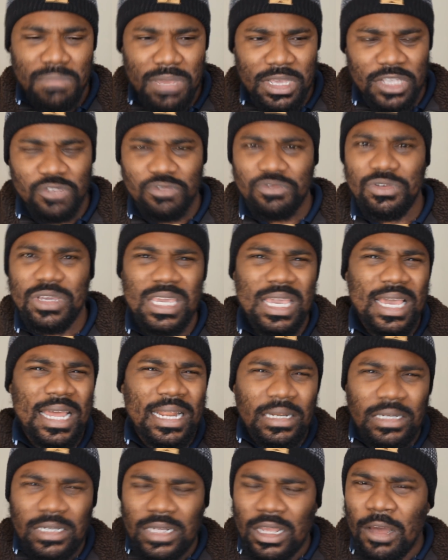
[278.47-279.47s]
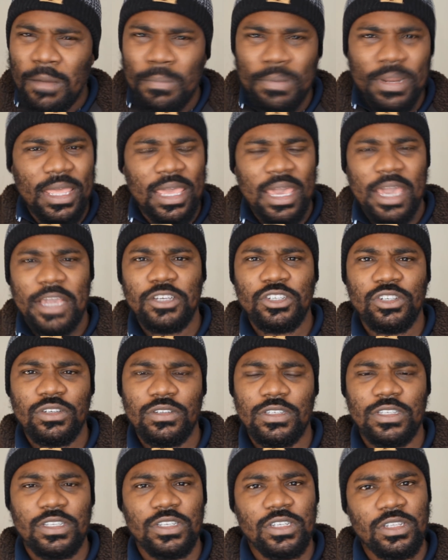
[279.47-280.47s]
misery and
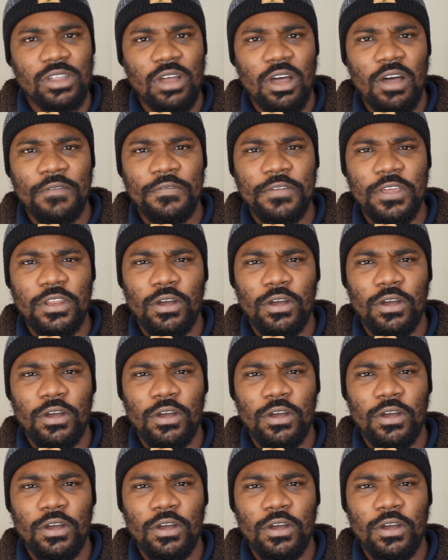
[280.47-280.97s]
complications and stuff.